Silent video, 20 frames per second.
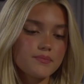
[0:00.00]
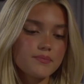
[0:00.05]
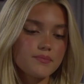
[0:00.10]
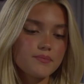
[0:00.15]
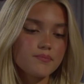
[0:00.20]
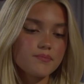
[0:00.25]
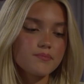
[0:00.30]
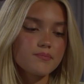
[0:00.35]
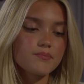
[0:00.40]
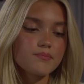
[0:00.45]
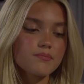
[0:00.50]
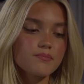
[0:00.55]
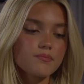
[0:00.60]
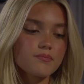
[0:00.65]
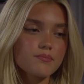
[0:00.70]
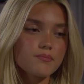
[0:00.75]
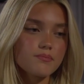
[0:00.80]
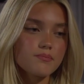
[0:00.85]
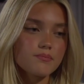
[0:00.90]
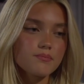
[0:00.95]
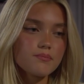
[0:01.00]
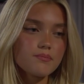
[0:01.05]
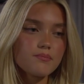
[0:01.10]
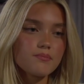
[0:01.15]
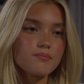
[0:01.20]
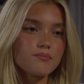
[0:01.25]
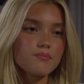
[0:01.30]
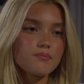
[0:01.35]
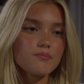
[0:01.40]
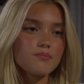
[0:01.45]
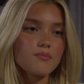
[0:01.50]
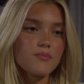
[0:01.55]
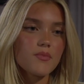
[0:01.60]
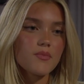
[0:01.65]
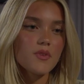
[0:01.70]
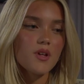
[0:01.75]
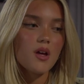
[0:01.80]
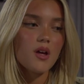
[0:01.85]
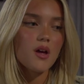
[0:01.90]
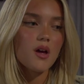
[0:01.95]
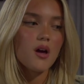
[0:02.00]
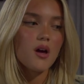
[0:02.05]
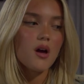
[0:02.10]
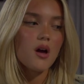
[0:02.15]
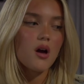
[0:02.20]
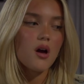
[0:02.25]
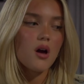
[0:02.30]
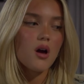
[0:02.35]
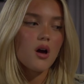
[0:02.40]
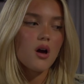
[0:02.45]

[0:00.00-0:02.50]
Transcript: (silence)